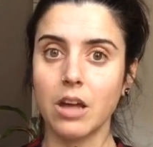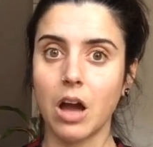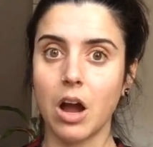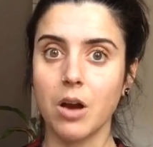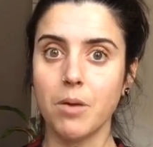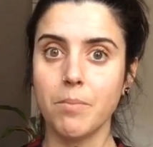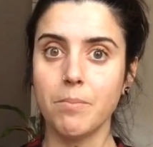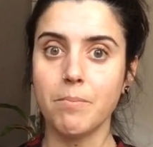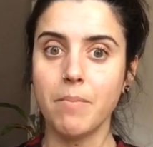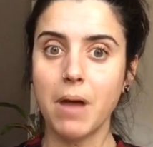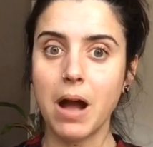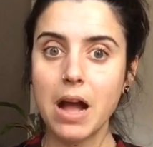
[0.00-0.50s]

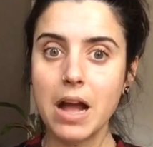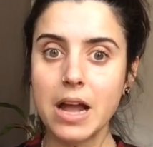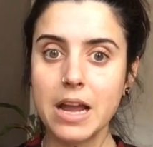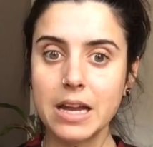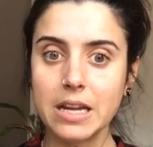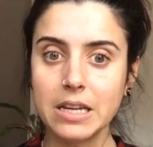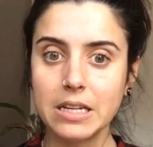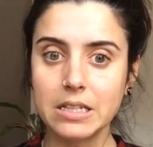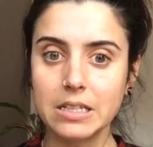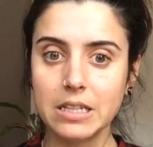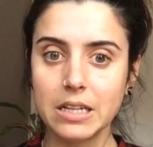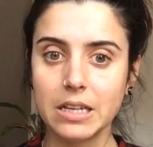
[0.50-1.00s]
our
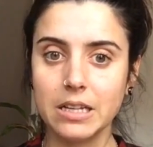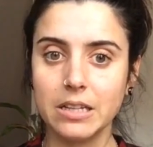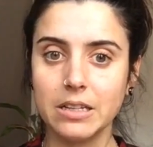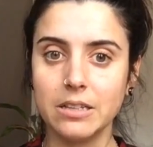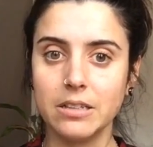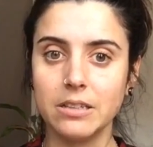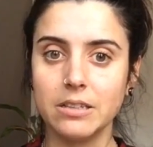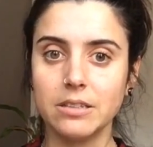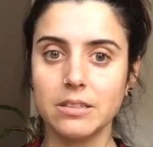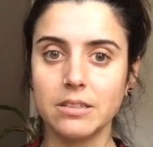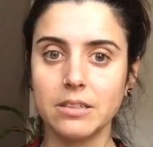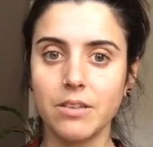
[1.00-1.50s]
mind
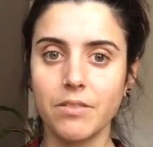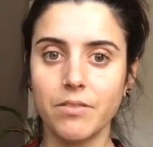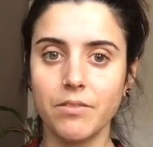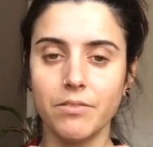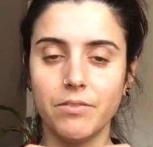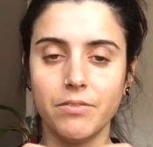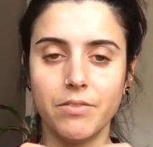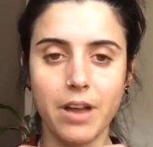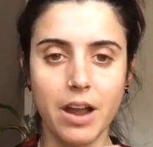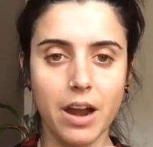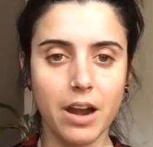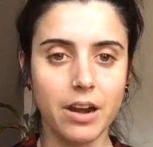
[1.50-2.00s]
is
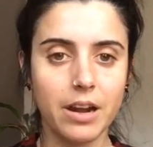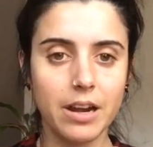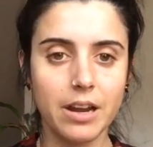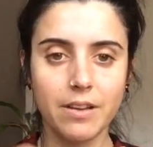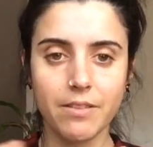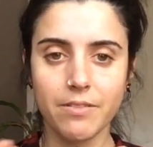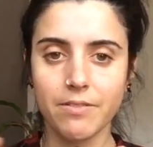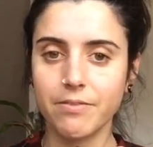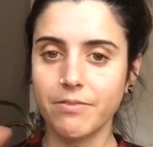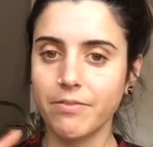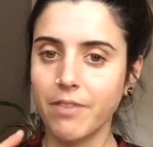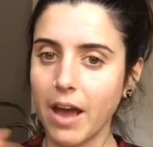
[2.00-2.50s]

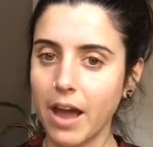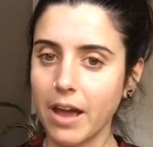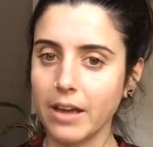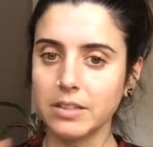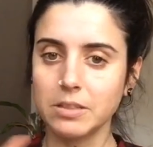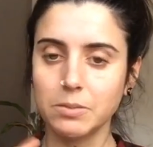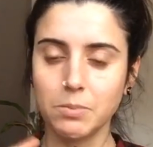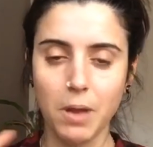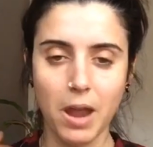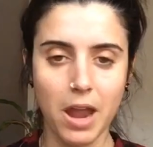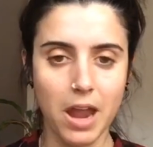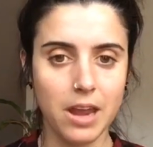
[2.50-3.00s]
very
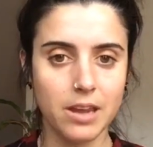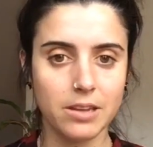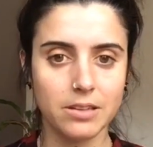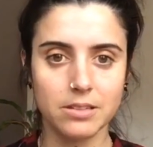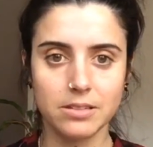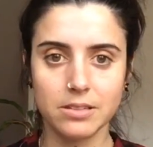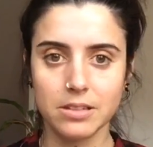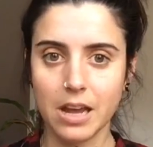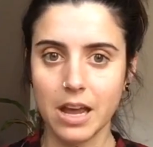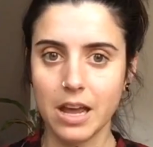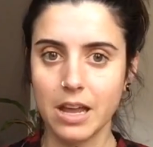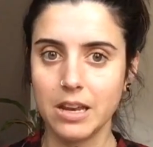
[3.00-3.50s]
fast
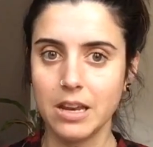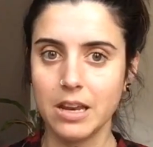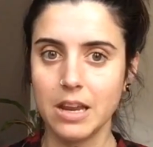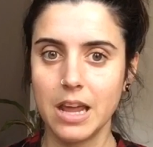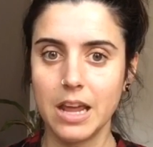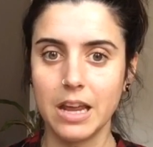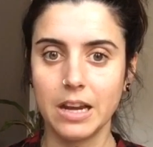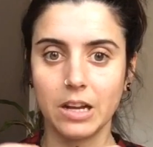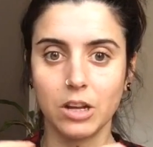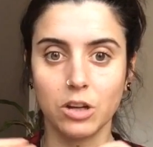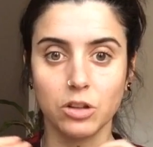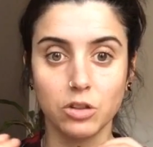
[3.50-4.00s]
paced and
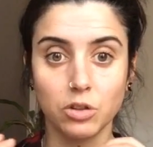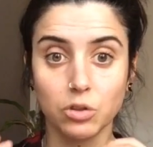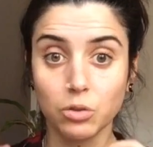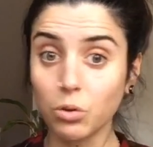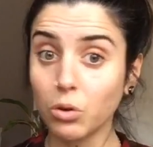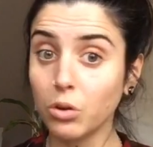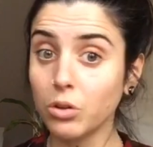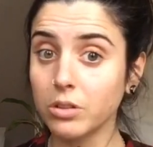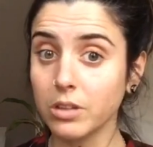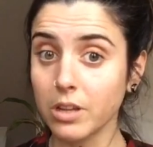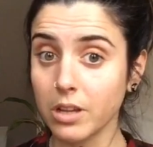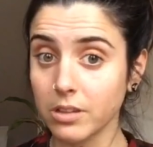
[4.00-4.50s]
it
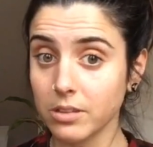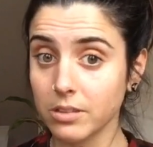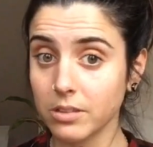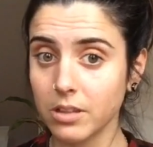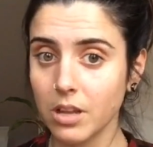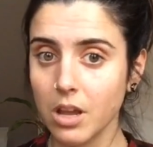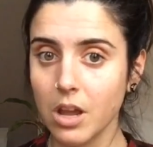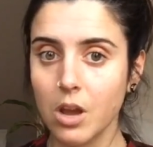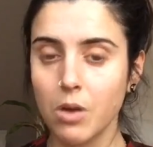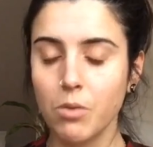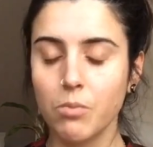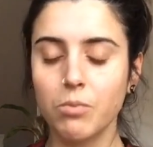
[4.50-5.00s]
controls us.
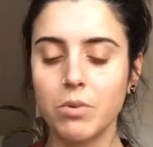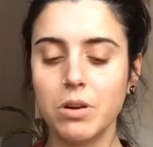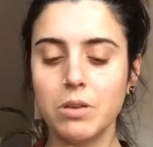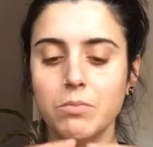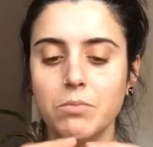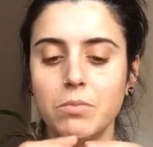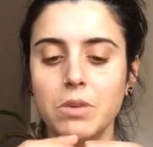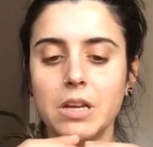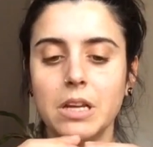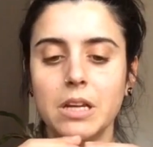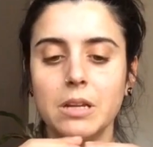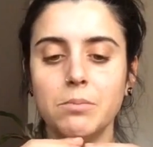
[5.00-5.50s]

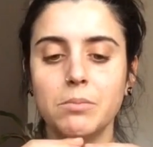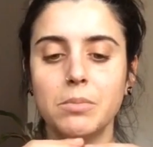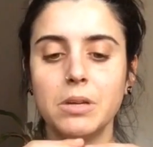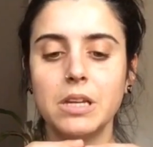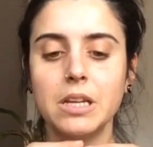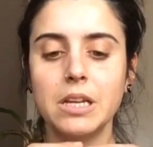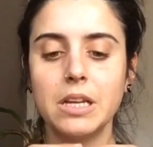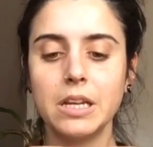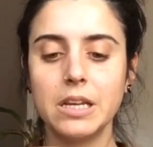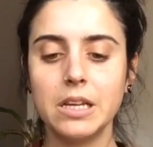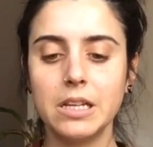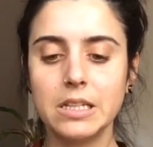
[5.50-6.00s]
When we can
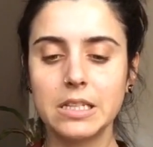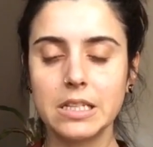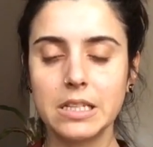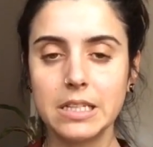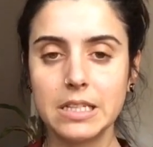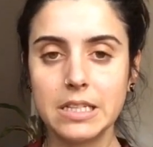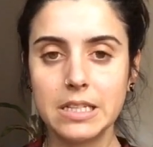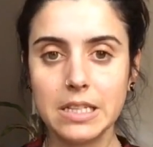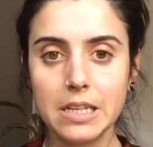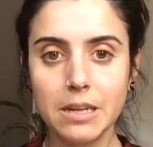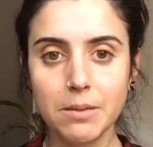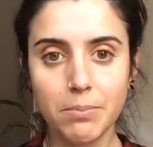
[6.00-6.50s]
begin to
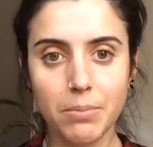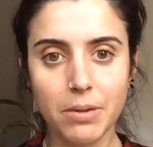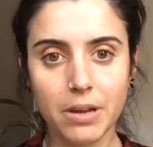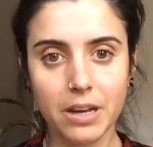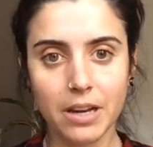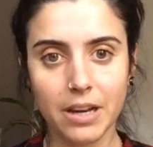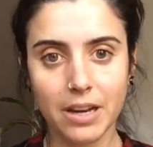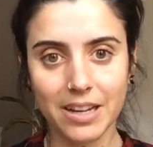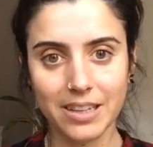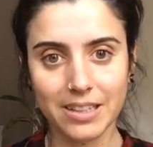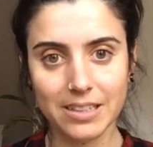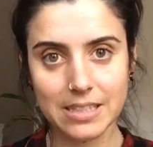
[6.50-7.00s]

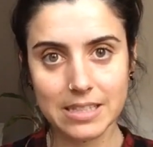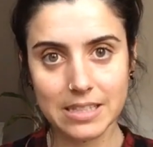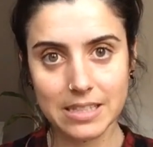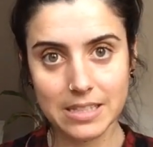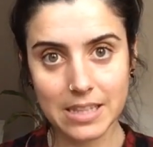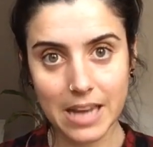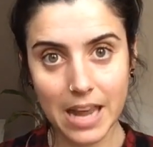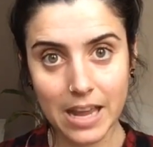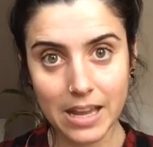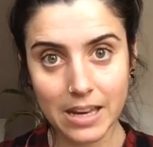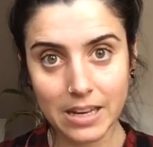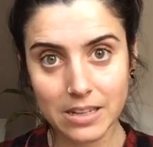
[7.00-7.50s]
deepen and
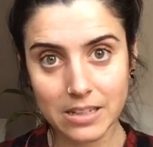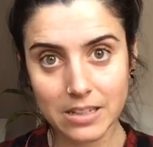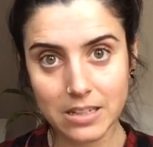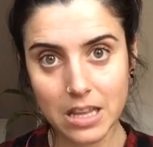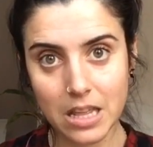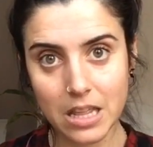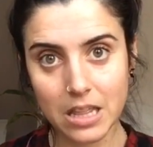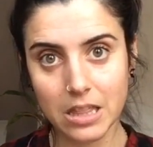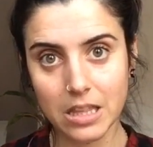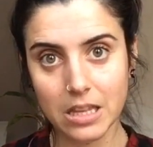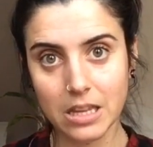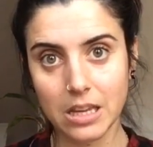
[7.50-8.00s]

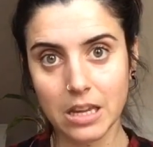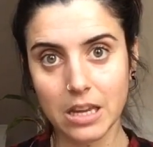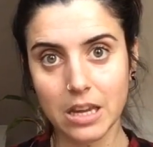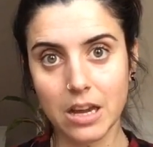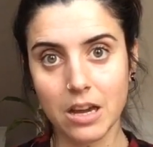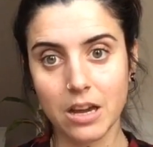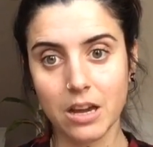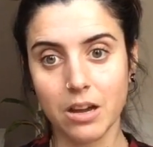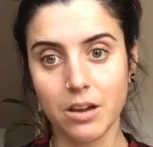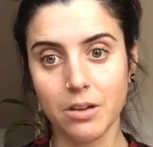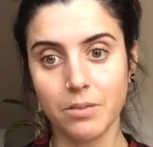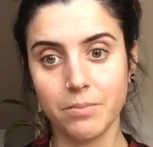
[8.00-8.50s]
extend the